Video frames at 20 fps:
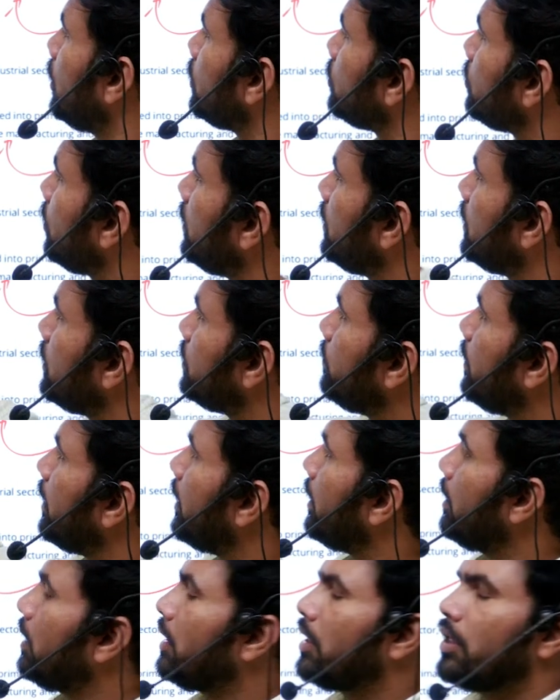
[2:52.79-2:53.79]
So in this way,
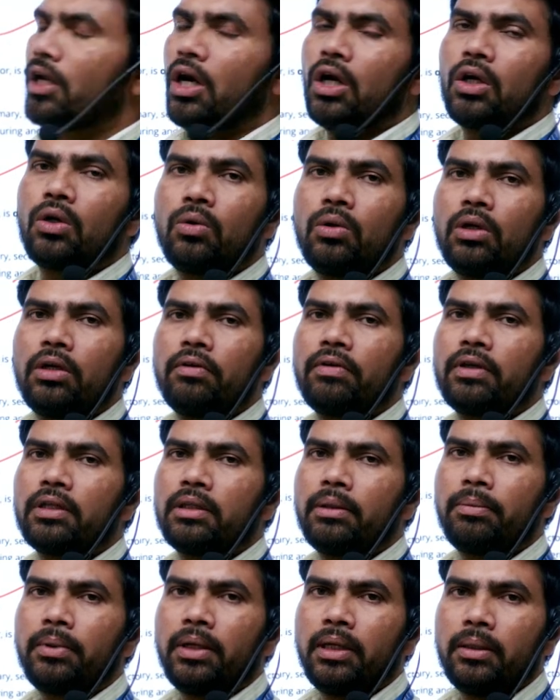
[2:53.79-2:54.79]
not only for
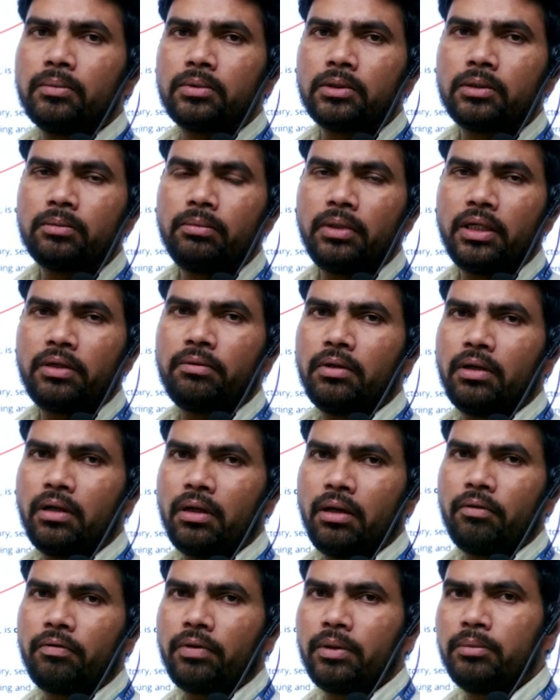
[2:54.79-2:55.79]
the prelims, but
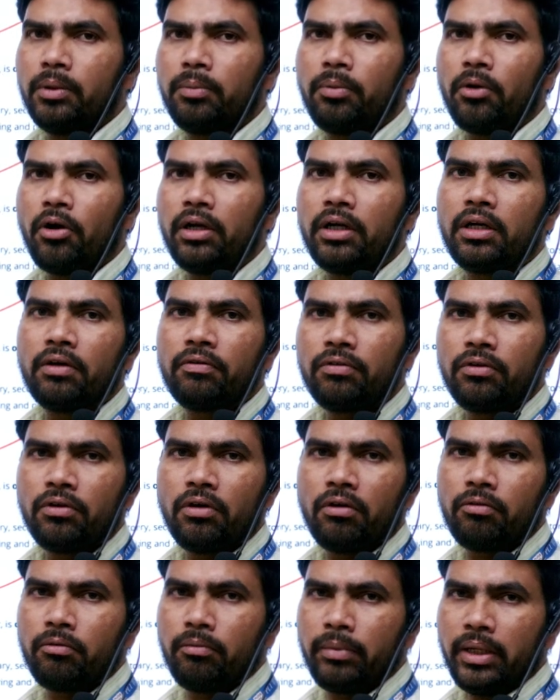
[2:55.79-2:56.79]
from the point of view
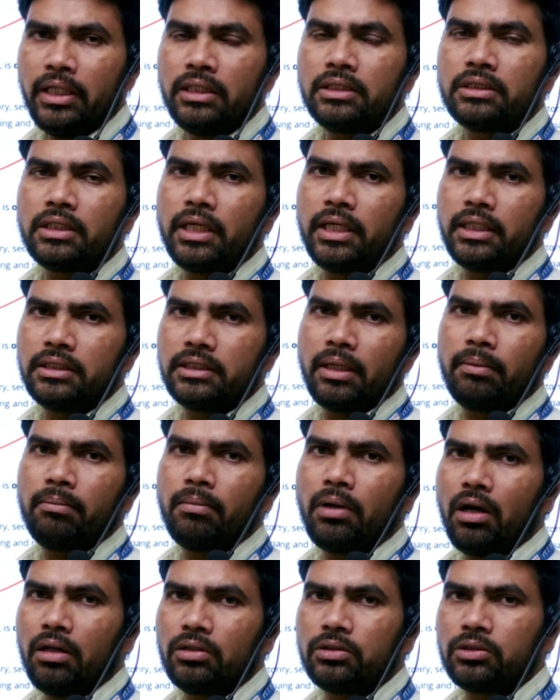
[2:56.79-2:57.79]
of mains exam
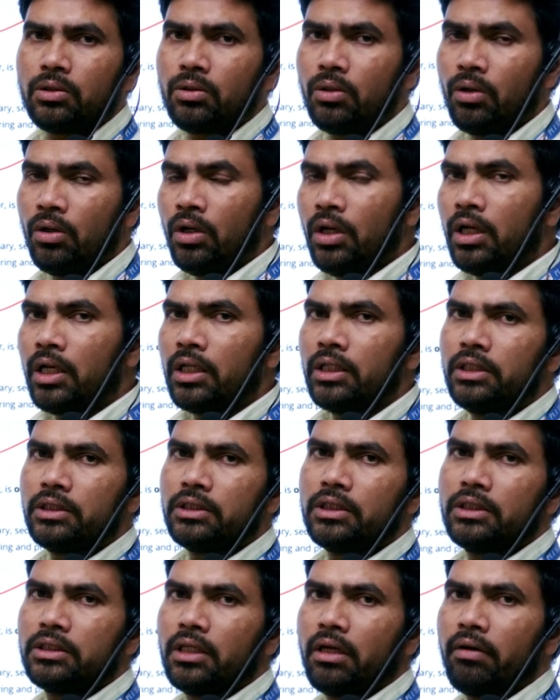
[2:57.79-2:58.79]
also,
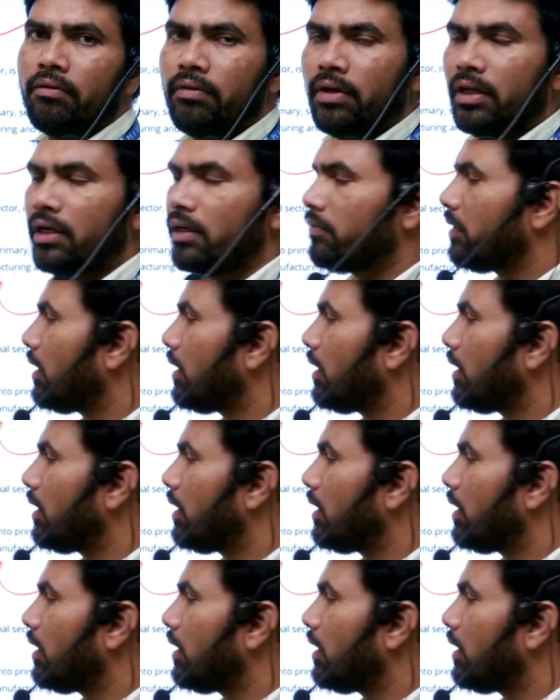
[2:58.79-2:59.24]
this is a very,